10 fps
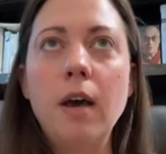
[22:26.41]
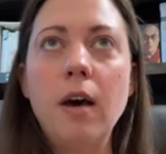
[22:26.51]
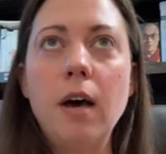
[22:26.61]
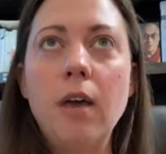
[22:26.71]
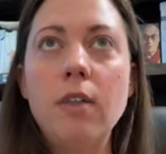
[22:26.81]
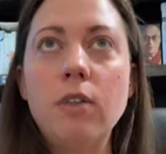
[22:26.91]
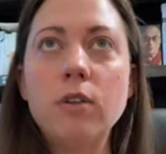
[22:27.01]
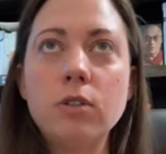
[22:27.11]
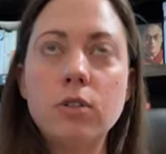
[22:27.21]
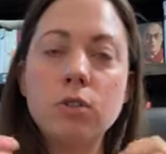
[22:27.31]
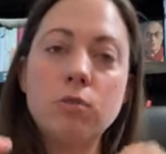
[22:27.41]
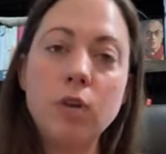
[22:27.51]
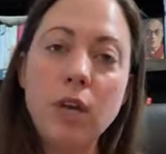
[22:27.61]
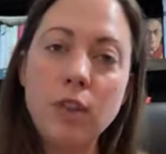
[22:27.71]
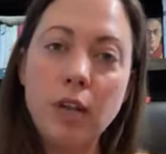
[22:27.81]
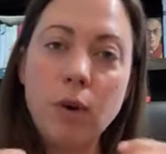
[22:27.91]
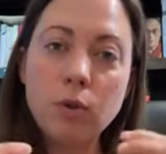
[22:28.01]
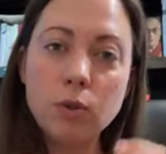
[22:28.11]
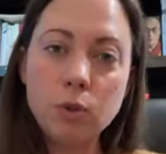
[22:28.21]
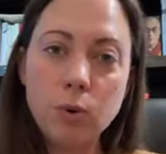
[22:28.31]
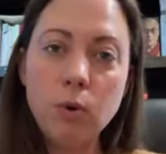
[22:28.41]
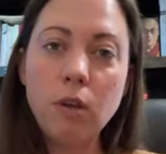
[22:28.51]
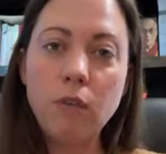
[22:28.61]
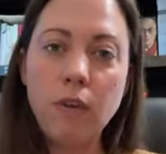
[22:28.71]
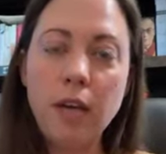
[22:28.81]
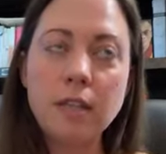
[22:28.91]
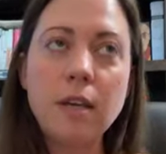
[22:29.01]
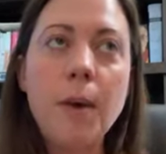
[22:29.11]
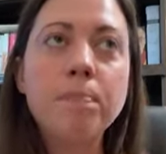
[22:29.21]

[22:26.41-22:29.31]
And then the strengthening or schooling phase,